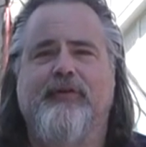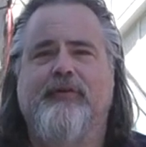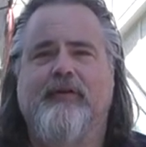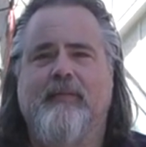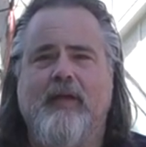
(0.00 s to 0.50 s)

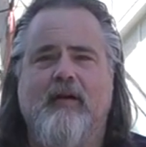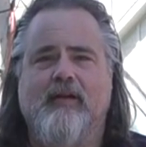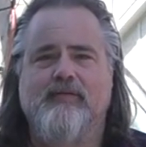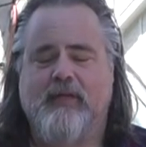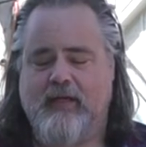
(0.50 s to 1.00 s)
food, I'll be
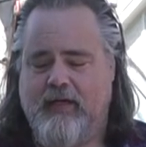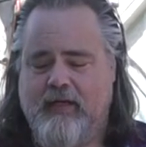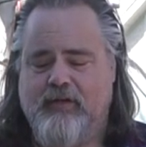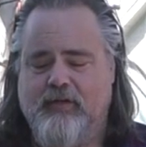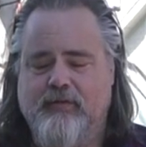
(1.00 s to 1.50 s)
honest with you.
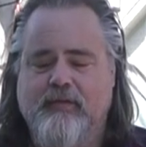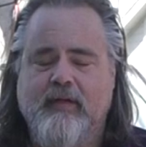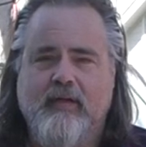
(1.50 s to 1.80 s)
I do.